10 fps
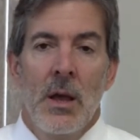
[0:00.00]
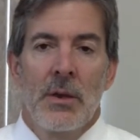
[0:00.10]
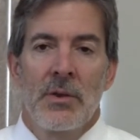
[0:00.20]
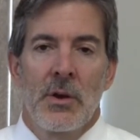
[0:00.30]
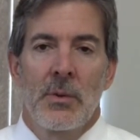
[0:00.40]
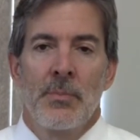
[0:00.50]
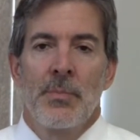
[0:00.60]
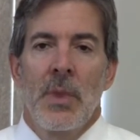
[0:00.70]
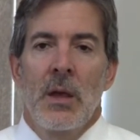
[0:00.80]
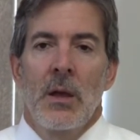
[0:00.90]
So
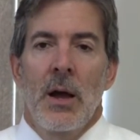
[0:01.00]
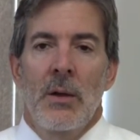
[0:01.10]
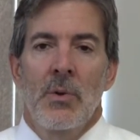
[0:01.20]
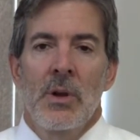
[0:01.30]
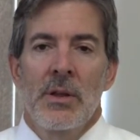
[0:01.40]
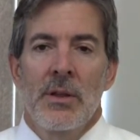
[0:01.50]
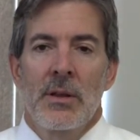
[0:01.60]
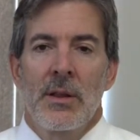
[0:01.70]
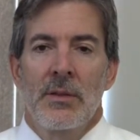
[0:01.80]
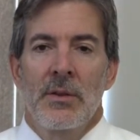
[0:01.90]
I really
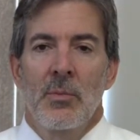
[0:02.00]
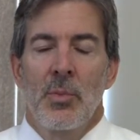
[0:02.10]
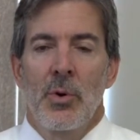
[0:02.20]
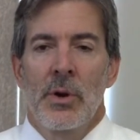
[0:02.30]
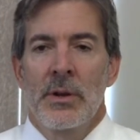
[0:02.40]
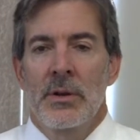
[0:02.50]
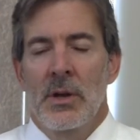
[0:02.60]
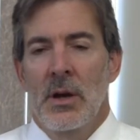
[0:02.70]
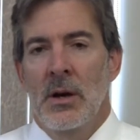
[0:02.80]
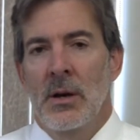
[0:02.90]
think that's important.